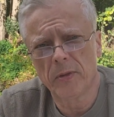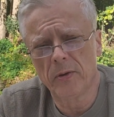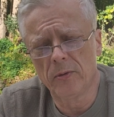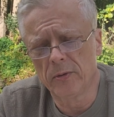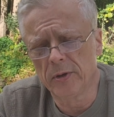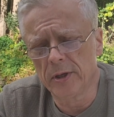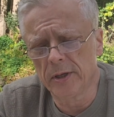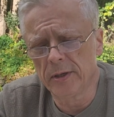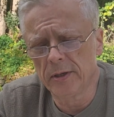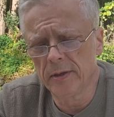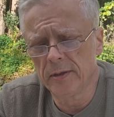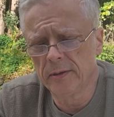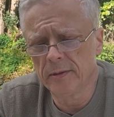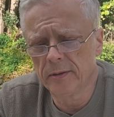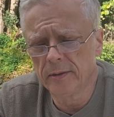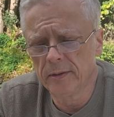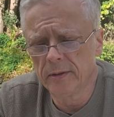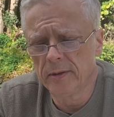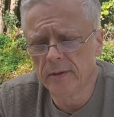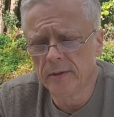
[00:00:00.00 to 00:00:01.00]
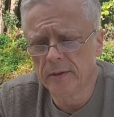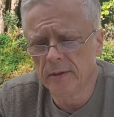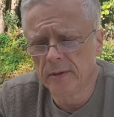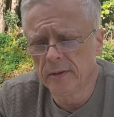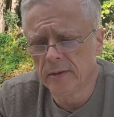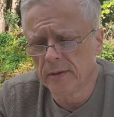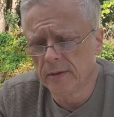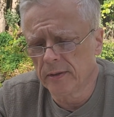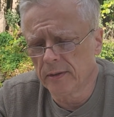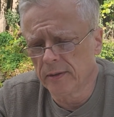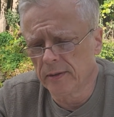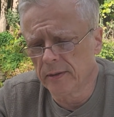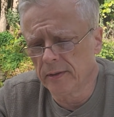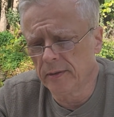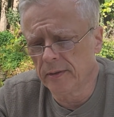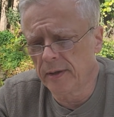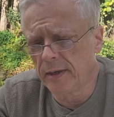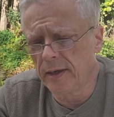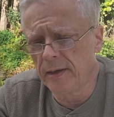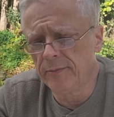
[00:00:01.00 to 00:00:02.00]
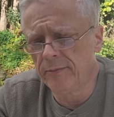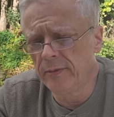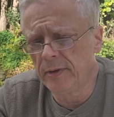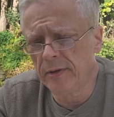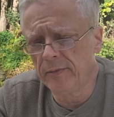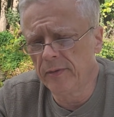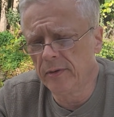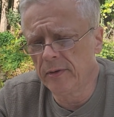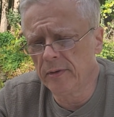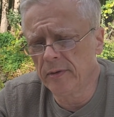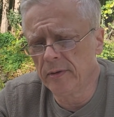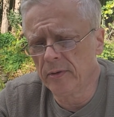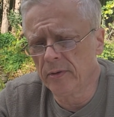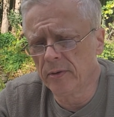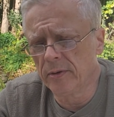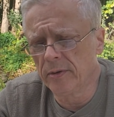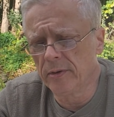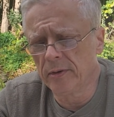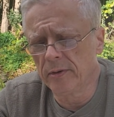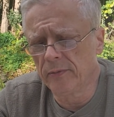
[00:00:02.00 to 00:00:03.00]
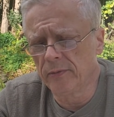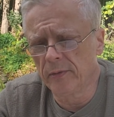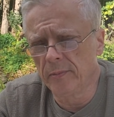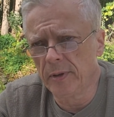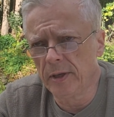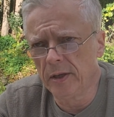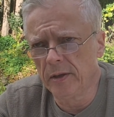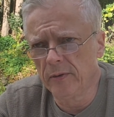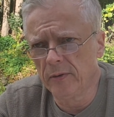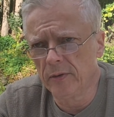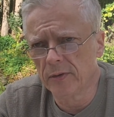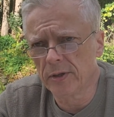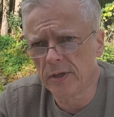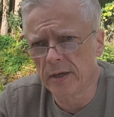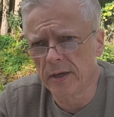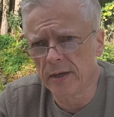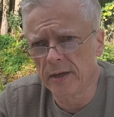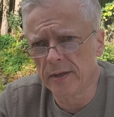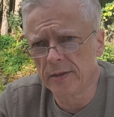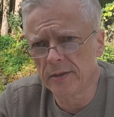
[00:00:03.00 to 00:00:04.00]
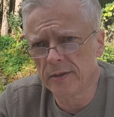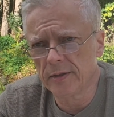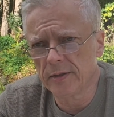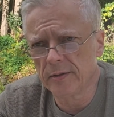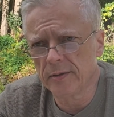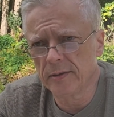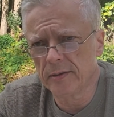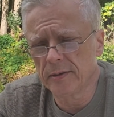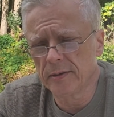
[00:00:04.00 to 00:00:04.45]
Okay? I've never ordered from any of those guys,